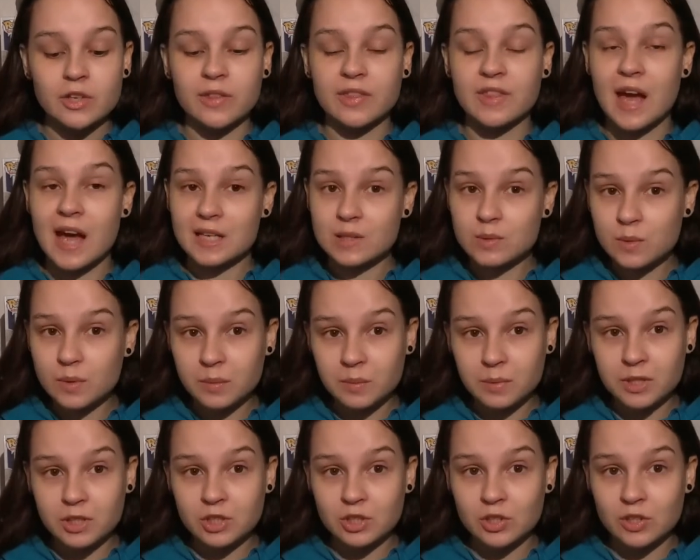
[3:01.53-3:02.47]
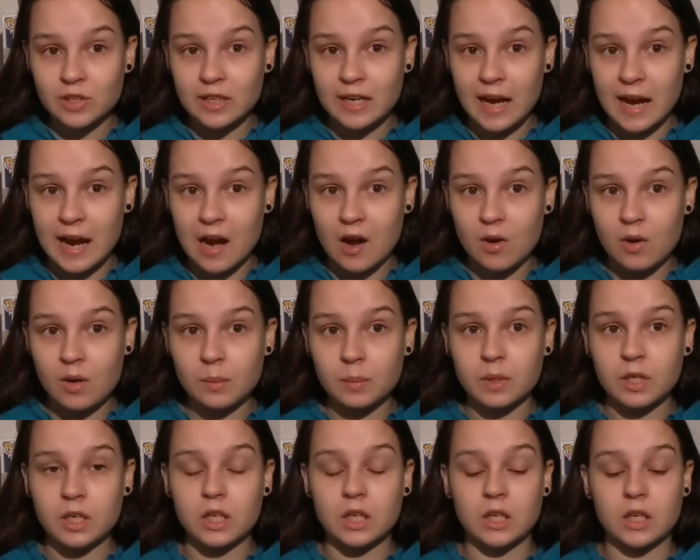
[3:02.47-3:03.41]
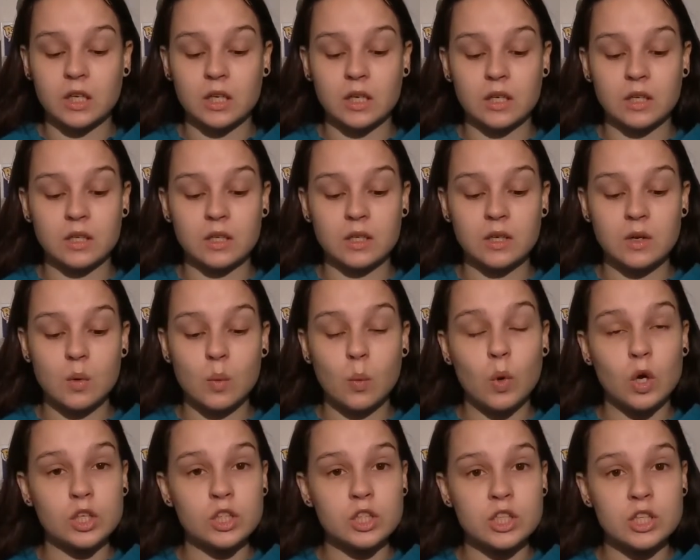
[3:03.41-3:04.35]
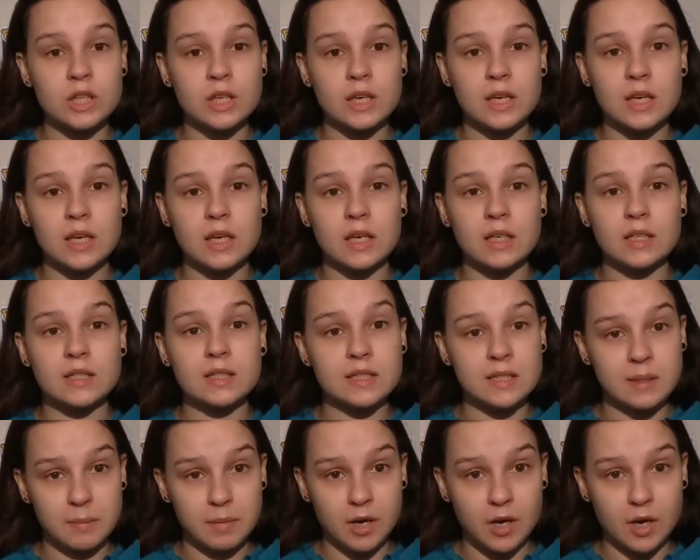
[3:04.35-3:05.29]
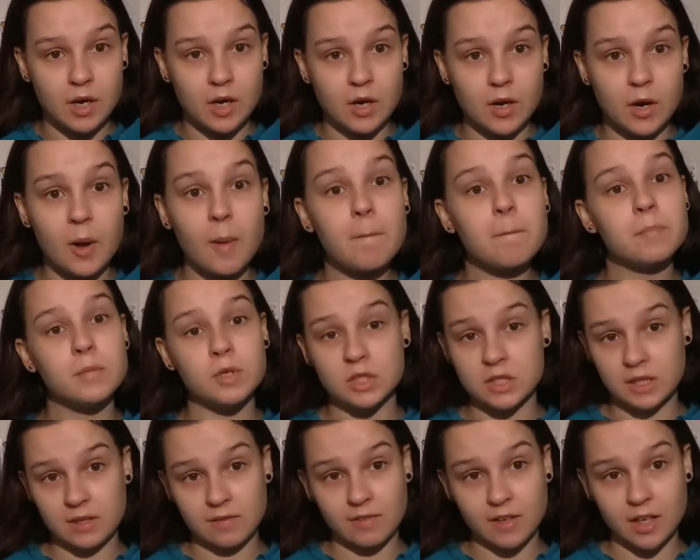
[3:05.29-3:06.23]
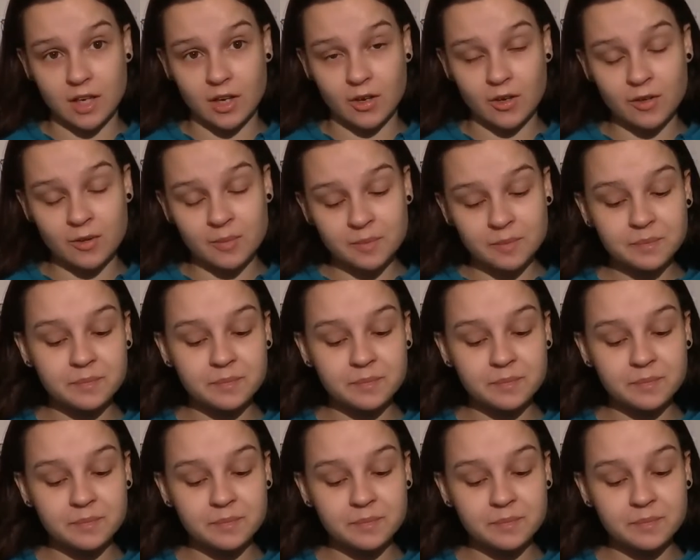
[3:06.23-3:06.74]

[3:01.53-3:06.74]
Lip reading: So that's what I'm gonna do now. I'm gonna watch the Simmer music video.